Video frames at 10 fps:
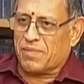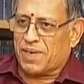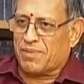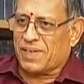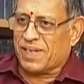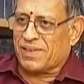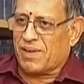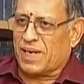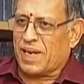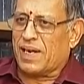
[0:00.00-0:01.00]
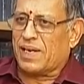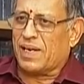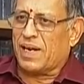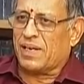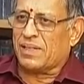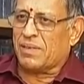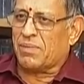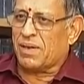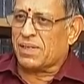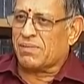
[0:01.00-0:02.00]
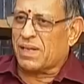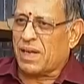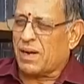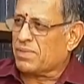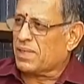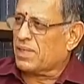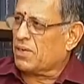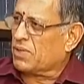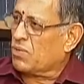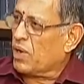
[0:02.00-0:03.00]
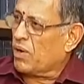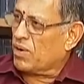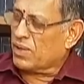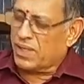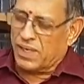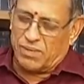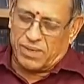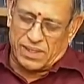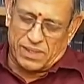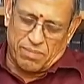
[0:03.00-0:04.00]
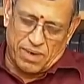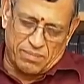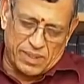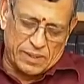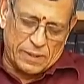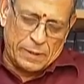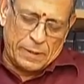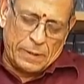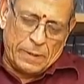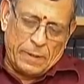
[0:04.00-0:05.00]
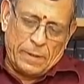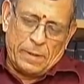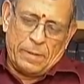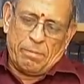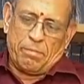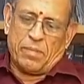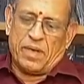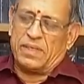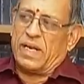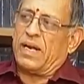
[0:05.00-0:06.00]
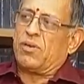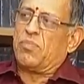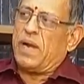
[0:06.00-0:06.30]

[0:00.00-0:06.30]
income tax law in 1983 because of the corruption that was going on in the income tax department. Because I had to